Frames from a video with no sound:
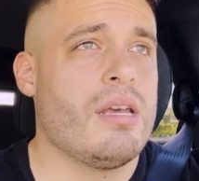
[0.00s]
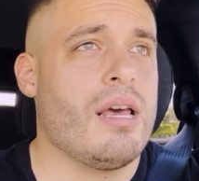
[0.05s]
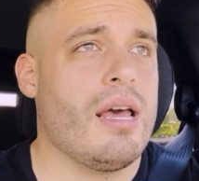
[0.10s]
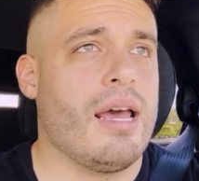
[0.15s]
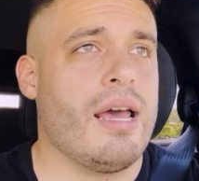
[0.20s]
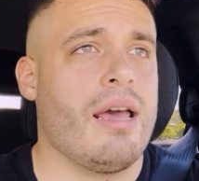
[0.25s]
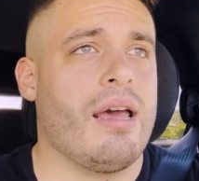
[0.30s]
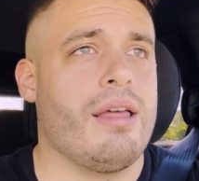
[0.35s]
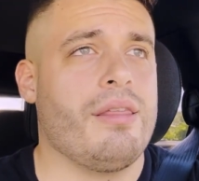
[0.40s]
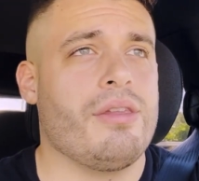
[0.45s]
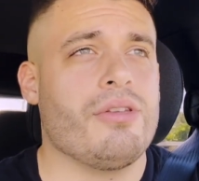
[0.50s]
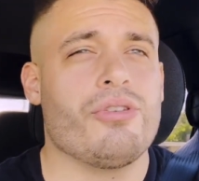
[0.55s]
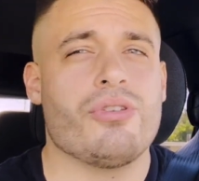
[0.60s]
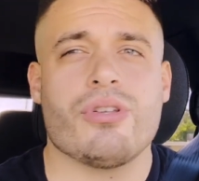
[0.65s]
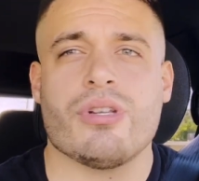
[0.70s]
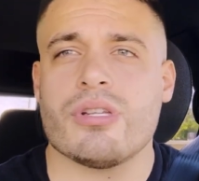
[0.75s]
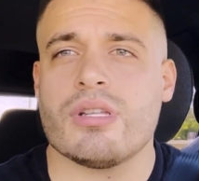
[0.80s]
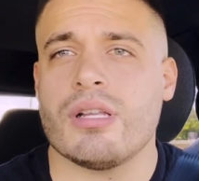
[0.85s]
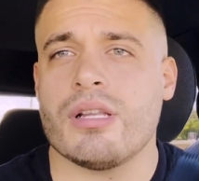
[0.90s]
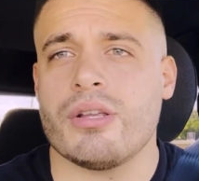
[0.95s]
And this is
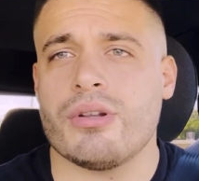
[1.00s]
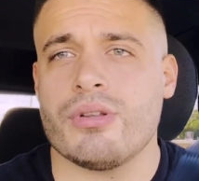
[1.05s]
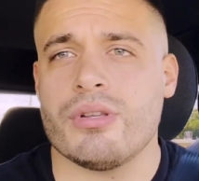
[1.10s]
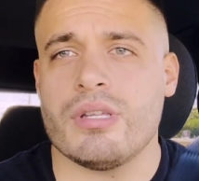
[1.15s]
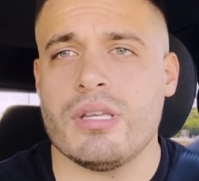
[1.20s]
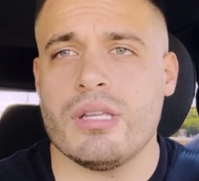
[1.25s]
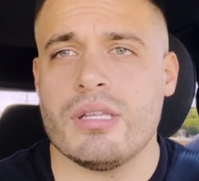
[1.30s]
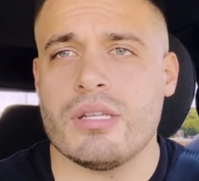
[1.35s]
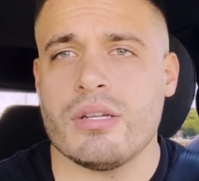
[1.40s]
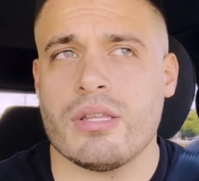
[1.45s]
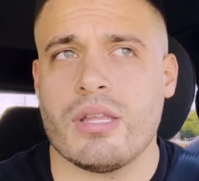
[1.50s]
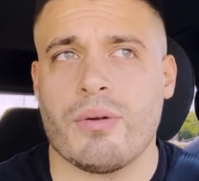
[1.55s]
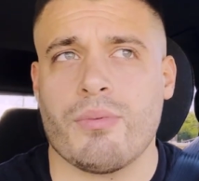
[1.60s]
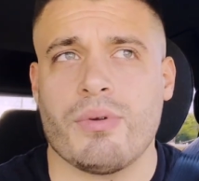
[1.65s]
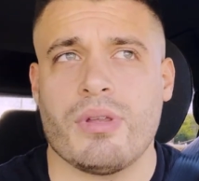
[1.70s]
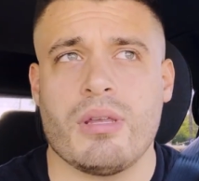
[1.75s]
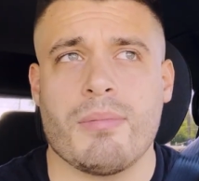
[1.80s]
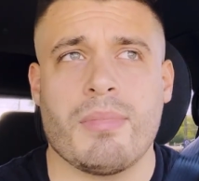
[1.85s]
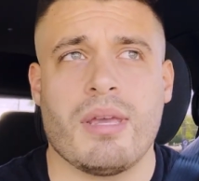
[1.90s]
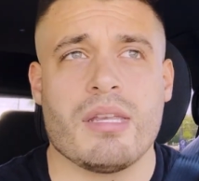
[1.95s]
just a little detail that
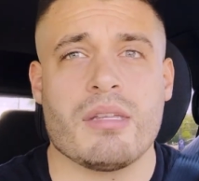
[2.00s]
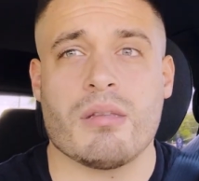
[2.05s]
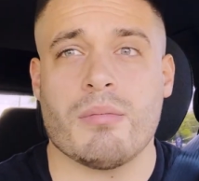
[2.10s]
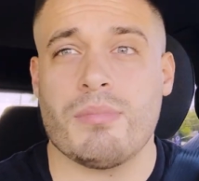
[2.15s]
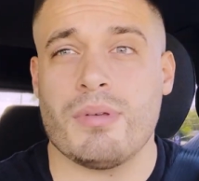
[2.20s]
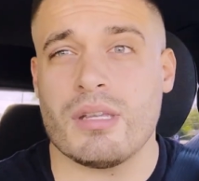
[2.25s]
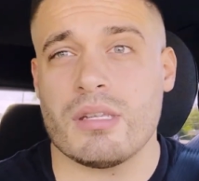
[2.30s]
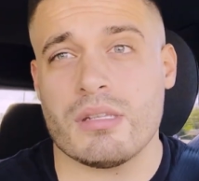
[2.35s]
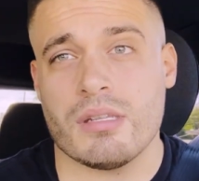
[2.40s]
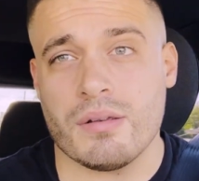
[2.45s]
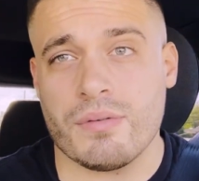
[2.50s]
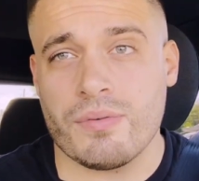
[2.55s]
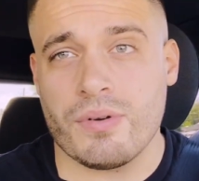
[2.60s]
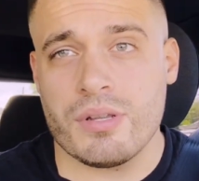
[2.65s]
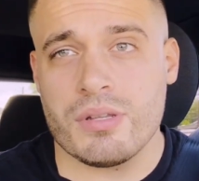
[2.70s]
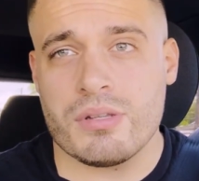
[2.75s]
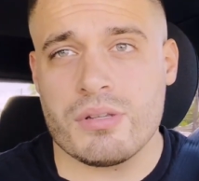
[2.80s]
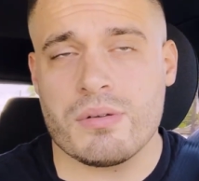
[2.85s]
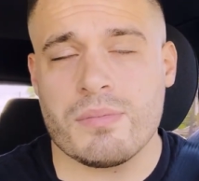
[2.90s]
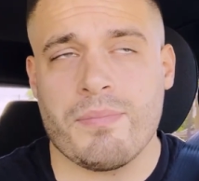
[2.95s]
really makes a big
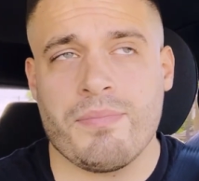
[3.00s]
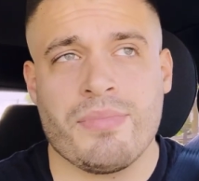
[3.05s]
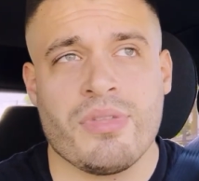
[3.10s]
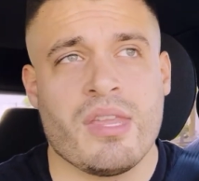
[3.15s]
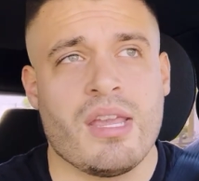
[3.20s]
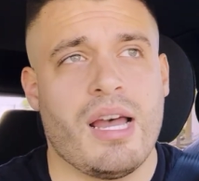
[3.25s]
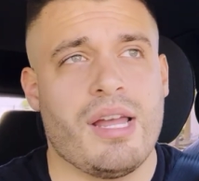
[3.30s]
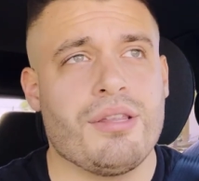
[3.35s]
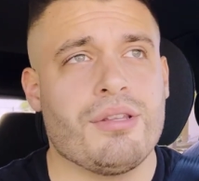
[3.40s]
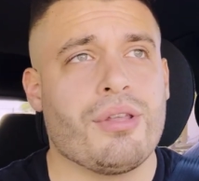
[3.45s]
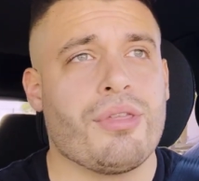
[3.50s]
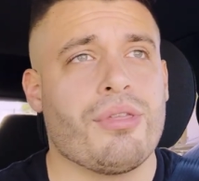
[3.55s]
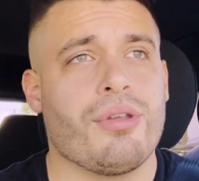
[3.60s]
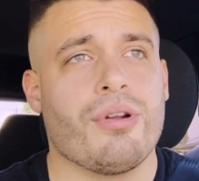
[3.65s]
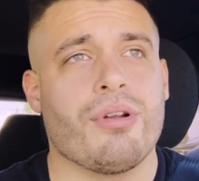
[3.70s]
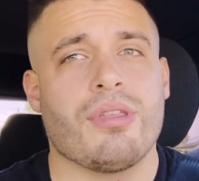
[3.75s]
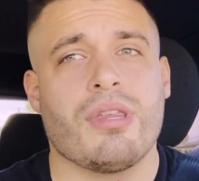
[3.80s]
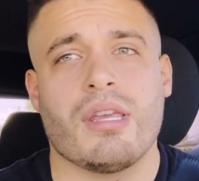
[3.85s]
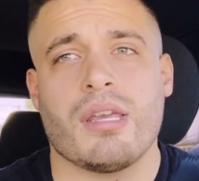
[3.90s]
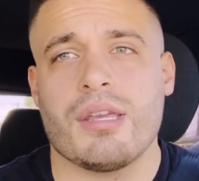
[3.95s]
difference. And the
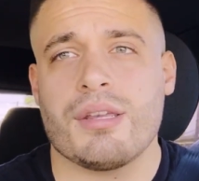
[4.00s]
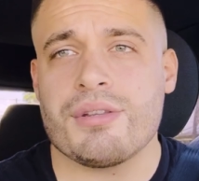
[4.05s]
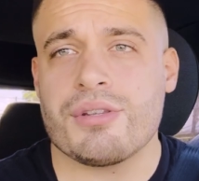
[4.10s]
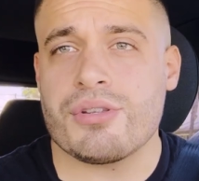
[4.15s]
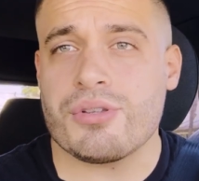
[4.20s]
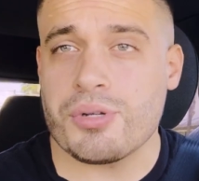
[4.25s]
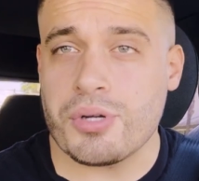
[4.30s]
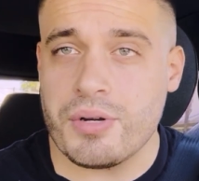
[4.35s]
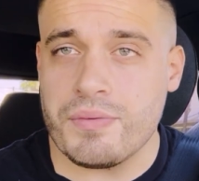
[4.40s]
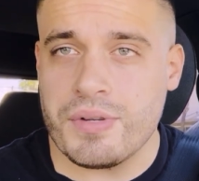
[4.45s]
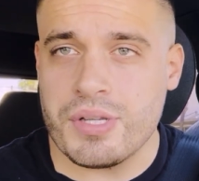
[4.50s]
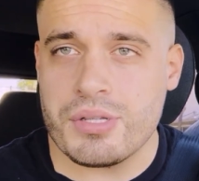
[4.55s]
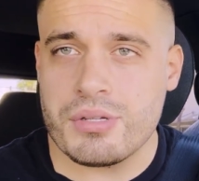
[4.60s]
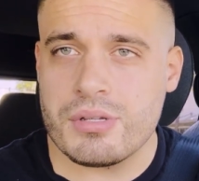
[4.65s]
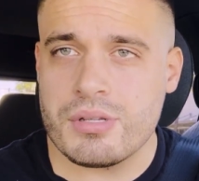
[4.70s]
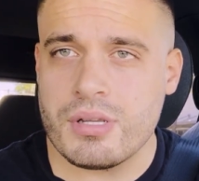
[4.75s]
third thing is service.